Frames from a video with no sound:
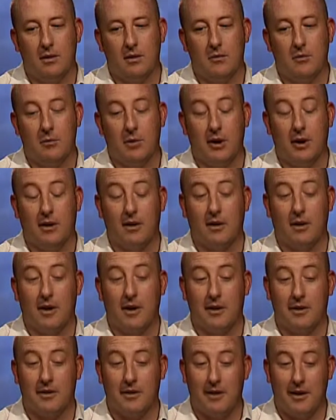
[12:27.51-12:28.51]
pay a
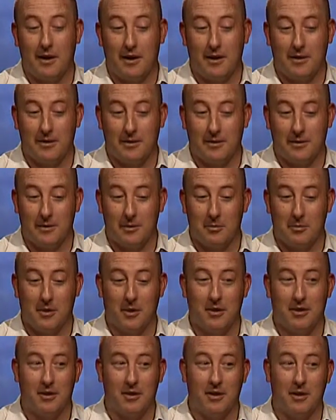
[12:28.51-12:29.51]
lot of tax
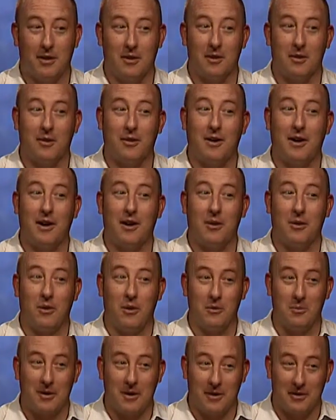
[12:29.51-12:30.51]
compared to the other
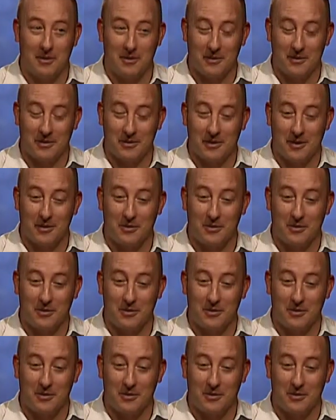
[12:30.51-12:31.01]
alcohol makers. That's